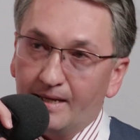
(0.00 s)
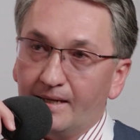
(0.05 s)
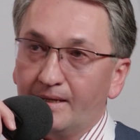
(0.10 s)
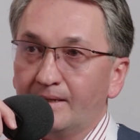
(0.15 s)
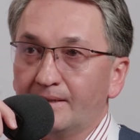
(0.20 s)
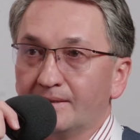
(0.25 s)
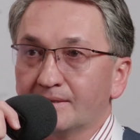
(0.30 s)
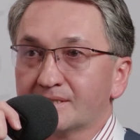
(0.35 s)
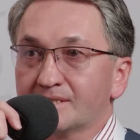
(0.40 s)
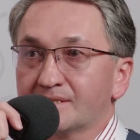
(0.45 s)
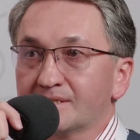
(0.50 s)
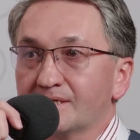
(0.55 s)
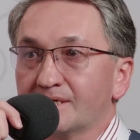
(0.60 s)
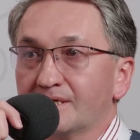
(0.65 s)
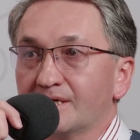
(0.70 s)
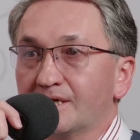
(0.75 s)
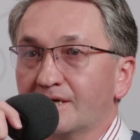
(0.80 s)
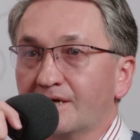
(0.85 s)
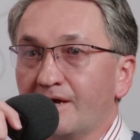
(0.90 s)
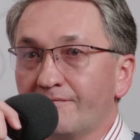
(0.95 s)
And
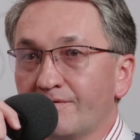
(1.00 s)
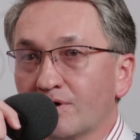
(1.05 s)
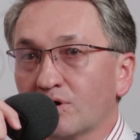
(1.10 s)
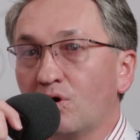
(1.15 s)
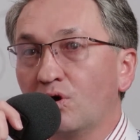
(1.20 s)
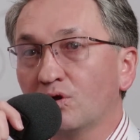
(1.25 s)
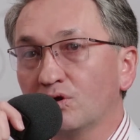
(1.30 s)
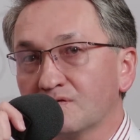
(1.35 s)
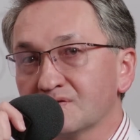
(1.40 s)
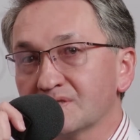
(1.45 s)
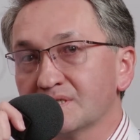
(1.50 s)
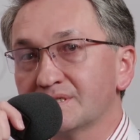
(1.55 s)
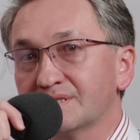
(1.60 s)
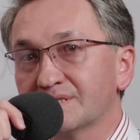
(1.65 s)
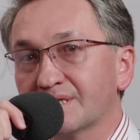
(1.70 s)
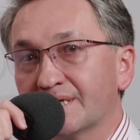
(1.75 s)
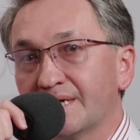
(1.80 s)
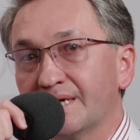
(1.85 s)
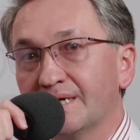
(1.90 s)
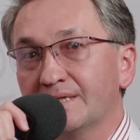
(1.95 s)
having all of this,
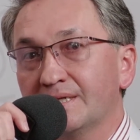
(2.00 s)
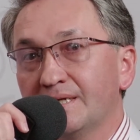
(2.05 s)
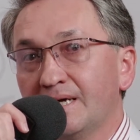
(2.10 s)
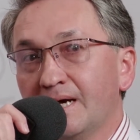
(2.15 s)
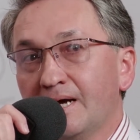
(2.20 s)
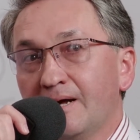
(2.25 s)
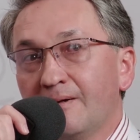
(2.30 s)
again,